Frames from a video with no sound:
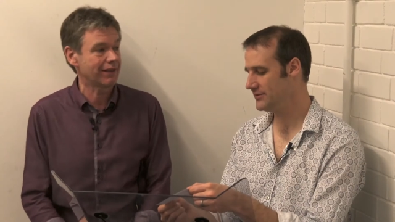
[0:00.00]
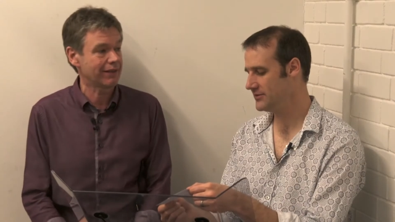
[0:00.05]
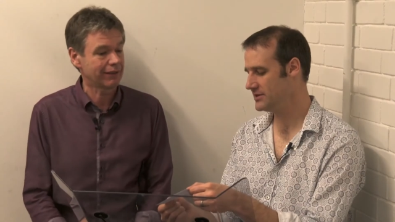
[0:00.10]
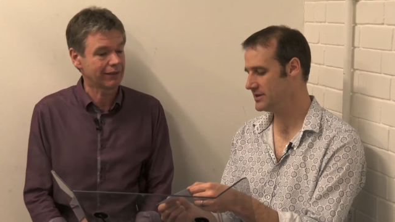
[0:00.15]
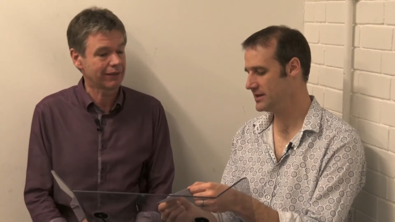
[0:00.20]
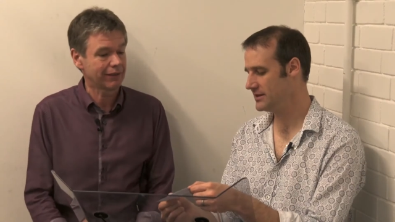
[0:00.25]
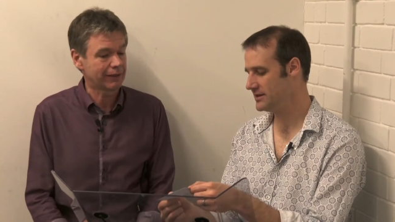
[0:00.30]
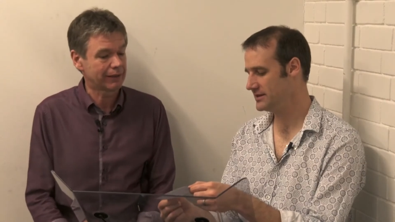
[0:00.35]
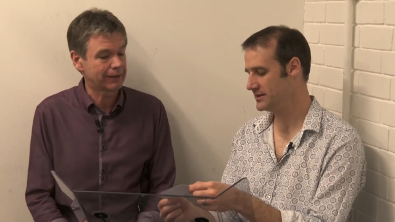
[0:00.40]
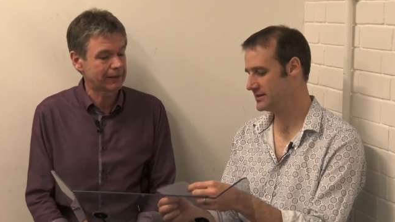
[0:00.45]
Speaker 1: Given
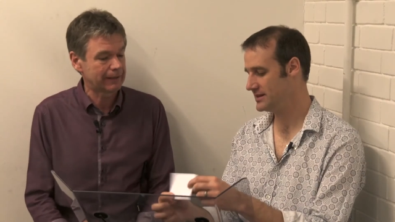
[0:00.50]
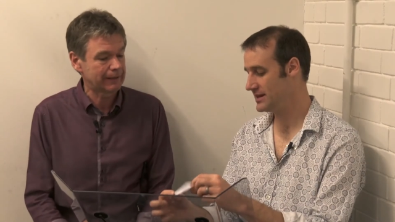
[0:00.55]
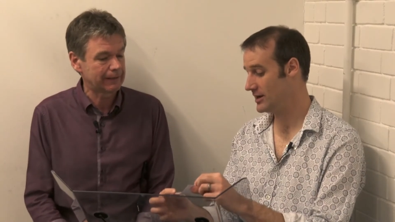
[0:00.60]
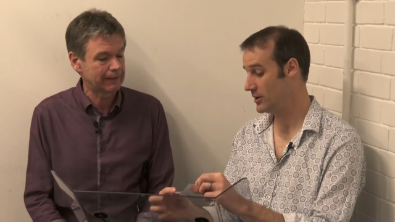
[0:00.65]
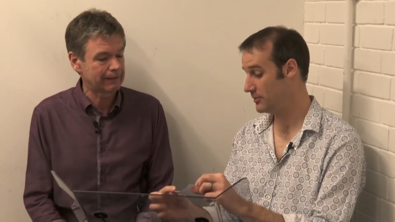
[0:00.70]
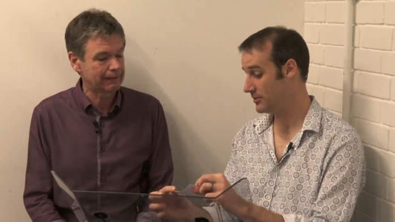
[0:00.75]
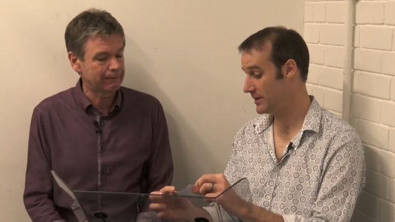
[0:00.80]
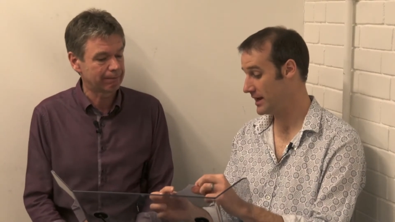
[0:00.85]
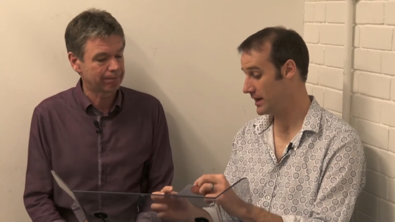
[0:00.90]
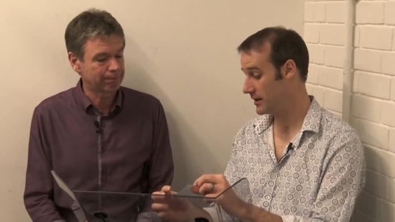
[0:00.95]
that this is
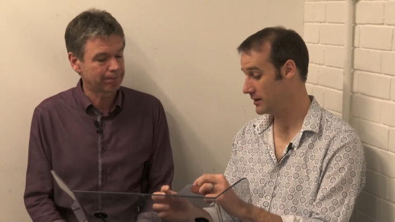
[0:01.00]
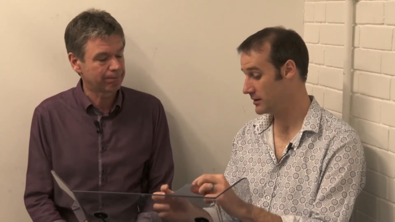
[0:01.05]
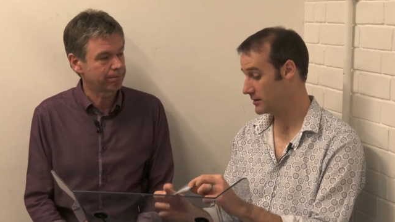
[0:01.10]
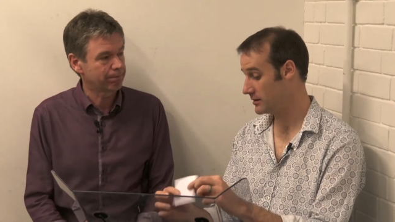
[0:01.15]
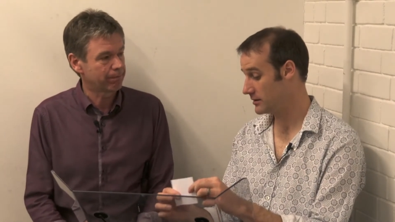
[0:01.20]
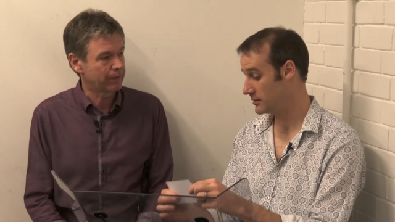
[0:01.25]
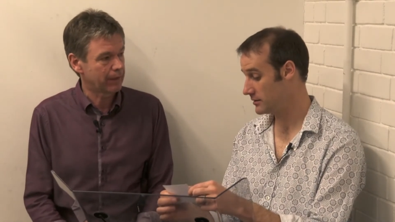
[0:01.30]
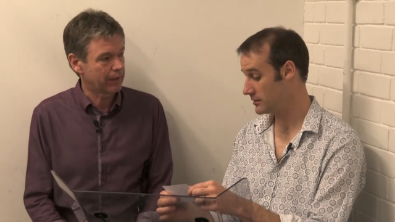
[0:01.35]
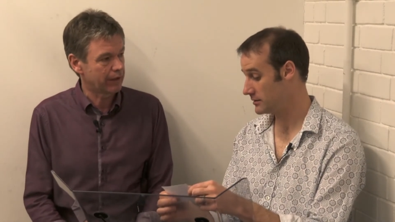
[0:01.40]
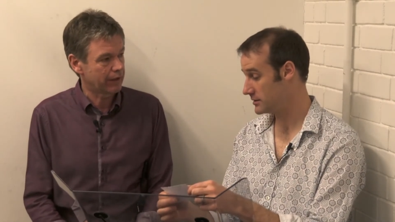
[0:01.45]
now a blank
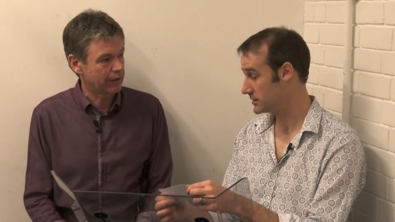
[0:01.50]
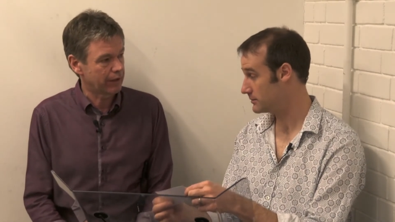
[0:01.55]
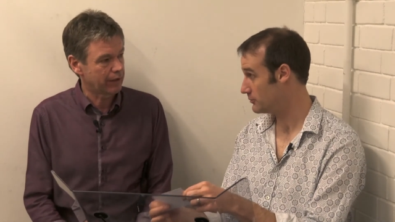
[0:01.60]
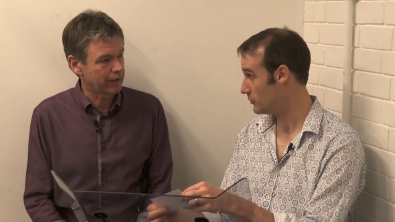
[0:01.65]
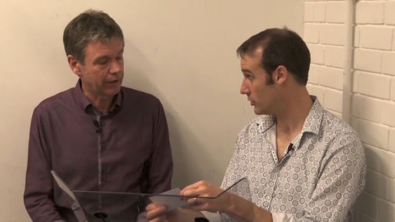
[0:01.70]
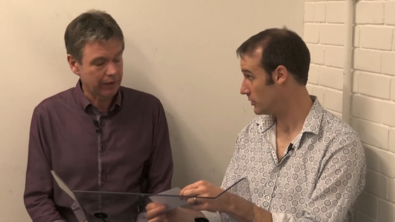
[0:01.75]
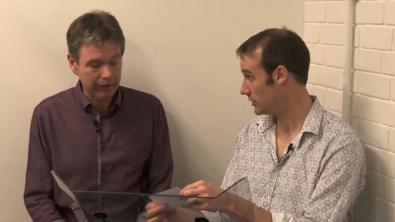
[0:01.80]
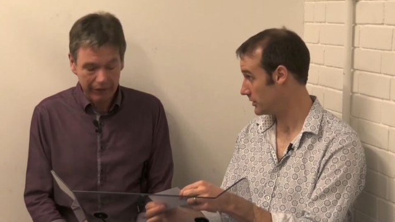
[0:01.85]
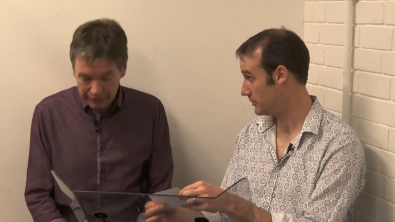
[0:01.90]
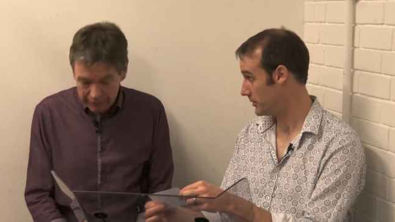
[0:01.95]

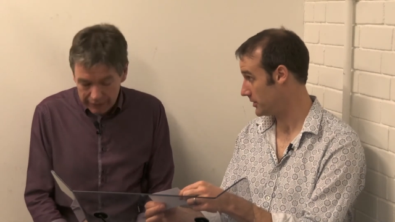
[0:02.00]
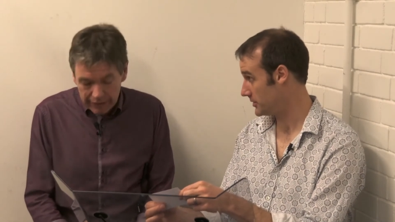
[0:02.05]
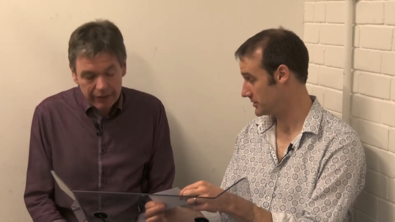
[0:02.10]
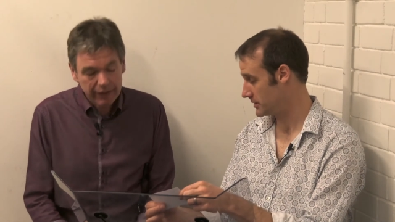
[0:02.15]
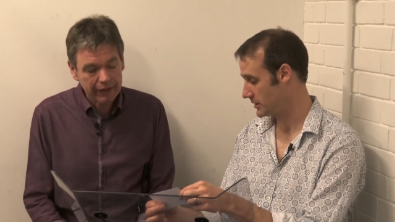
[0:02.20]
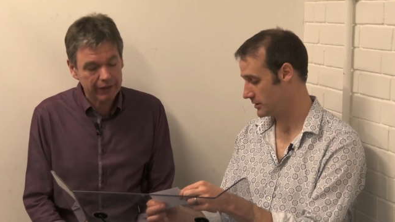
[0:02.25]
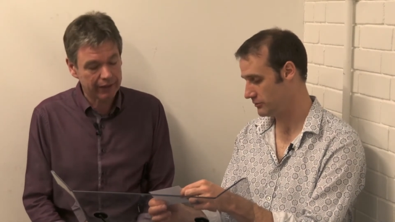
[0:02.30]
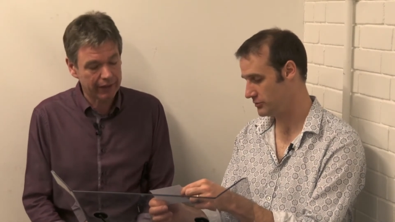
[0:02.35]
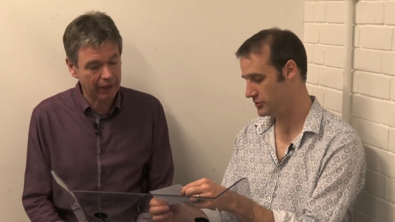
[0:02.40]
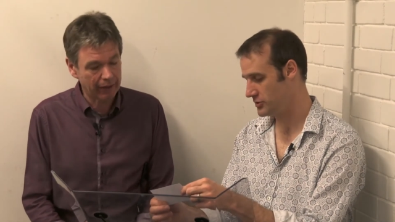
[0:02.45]
smaller
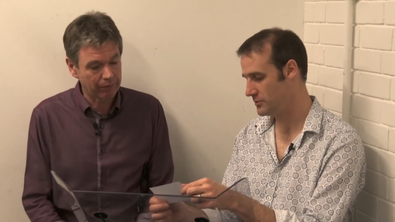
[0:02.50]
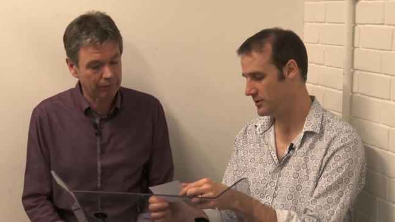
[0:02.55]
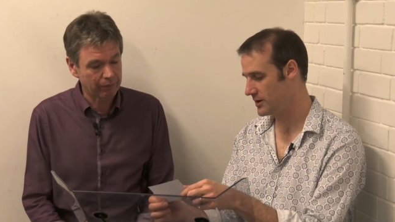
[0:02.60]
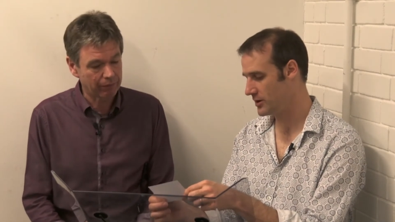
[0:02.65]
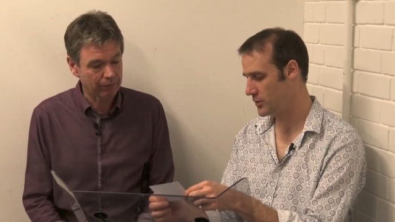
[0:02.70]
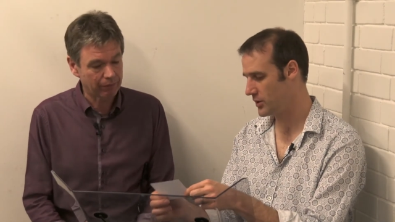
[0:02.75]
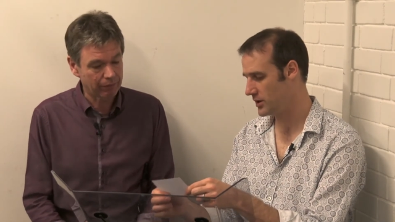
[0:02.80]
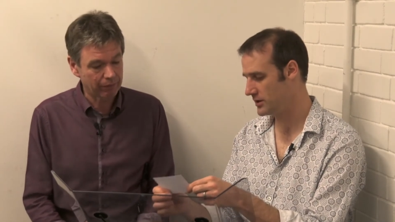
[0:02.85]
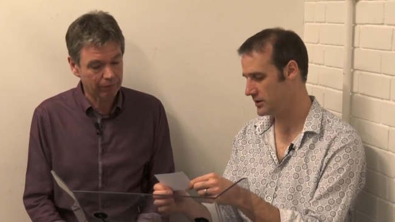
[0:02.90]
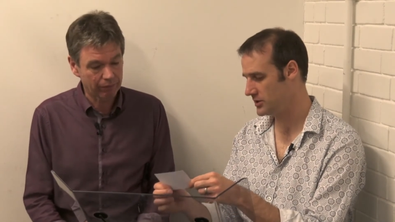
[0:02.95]
postcode. Would yep. you
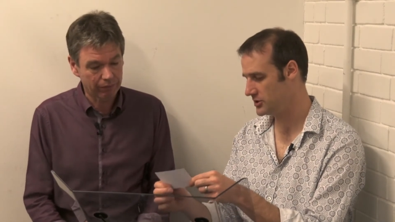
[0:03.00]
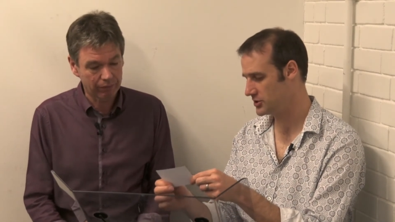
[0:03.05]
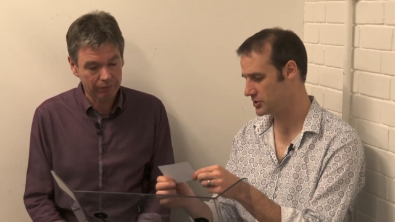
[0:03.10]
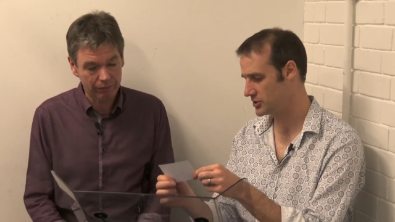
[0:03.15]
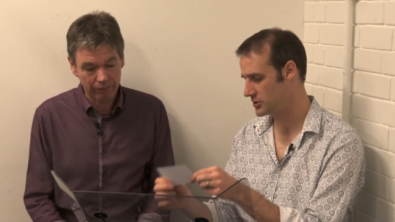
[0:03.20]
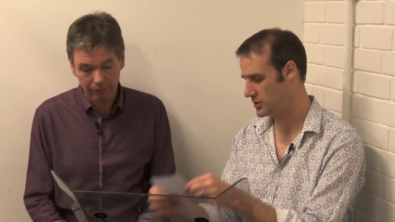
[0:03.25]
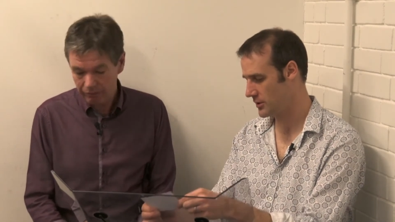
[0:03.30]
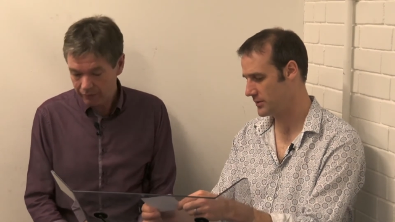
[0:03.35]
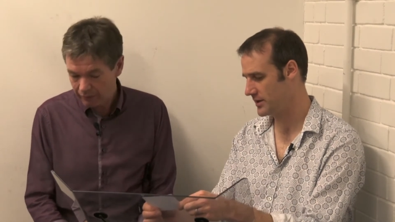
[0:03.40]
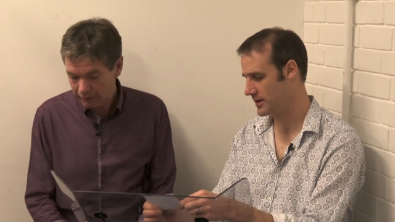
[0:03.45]
mind quickly just
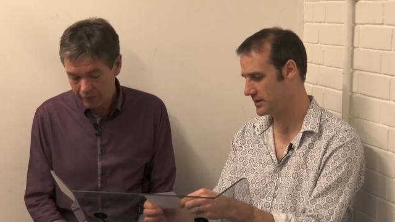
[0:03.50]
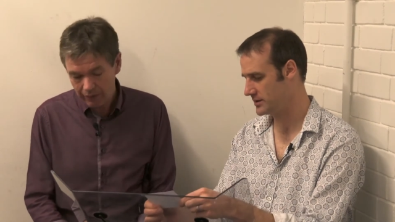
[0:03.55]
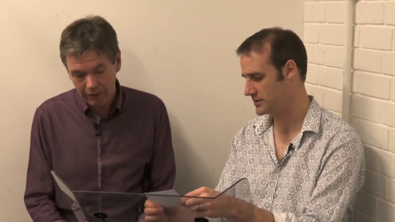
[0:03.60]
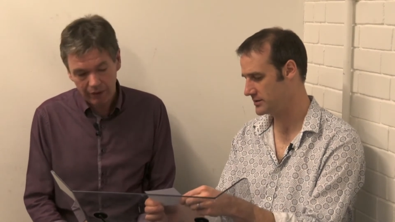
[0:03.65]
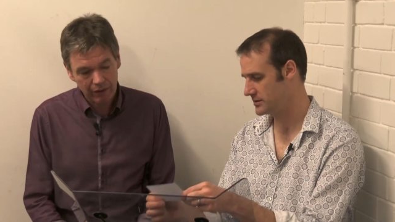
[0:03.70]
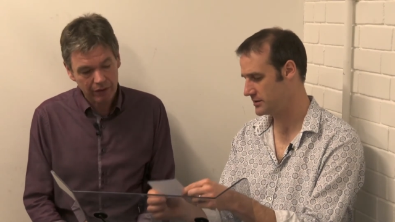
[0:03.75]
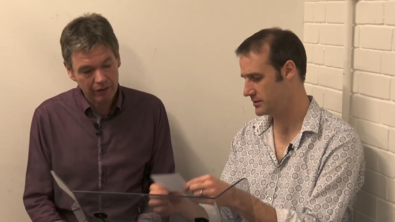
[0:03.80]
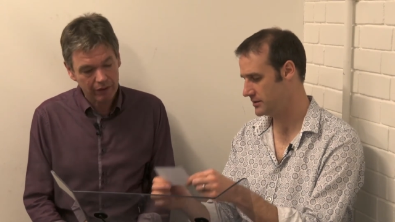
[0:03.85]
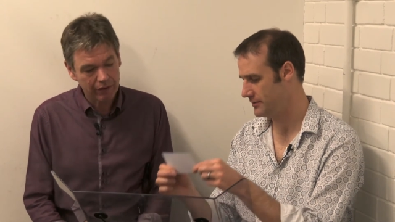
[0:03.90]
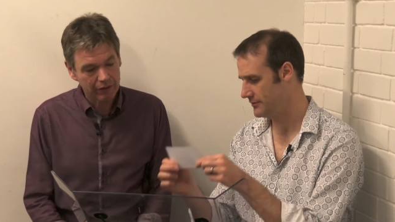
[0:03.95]
showing
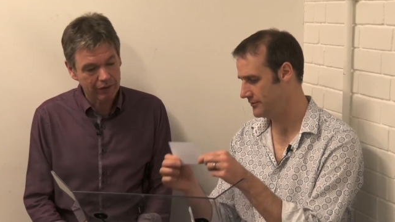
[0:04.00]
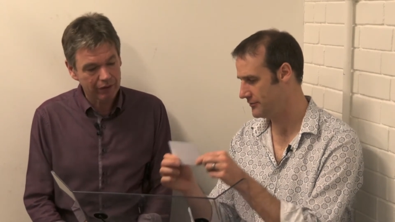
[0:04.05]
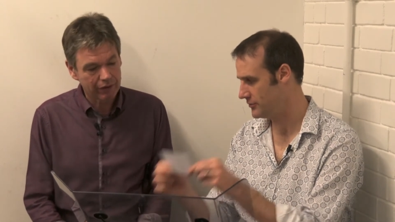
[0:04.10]
us the